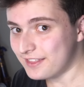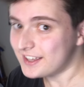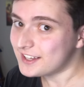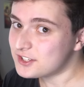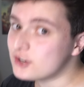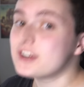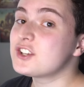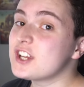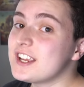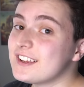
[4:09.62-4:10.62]
think it's
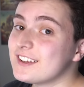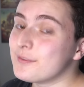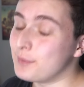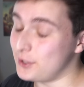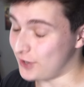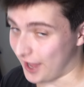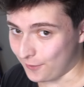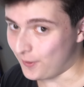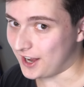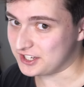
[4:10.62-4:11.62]
cringy, but you gotta
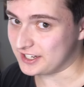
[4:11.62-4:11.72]
watch